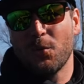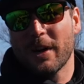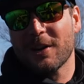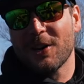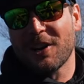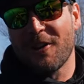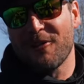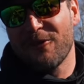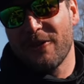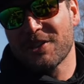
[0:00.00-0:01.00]
we are gonna
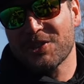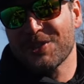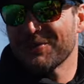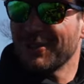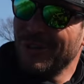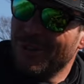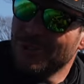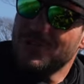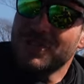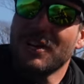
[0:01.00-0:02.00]
fish
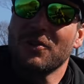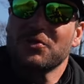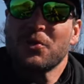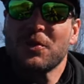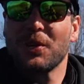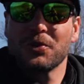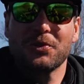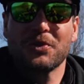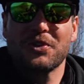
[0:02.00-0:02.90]
on the shallows or close to the